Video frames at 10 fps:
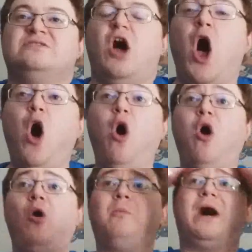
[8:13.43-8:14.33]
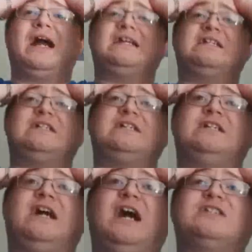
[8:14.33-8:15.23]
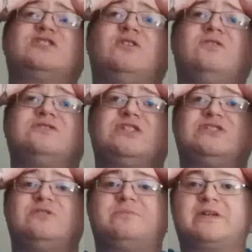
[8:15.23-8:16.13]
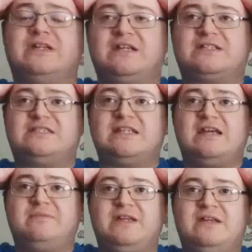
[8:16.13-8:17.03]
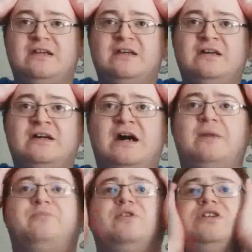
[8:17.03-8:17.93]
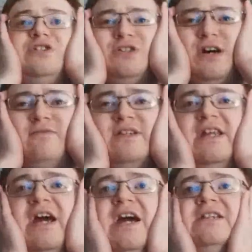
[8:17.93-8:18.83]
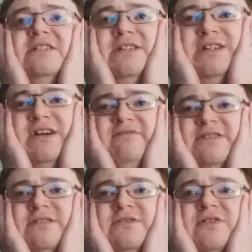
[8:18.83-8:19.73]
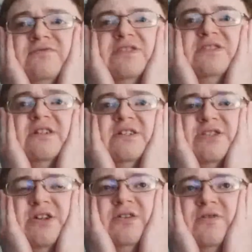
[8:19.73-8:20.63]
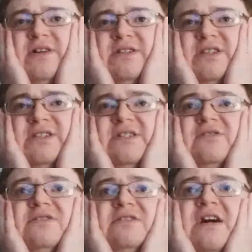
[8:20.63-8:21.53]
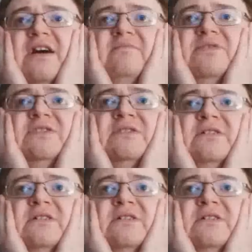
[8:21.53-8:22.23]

Oh my gosh, Solo just super kicked Sami. I'm pretty sure that was an accident. Kevin just throws a Solo into the steel steps.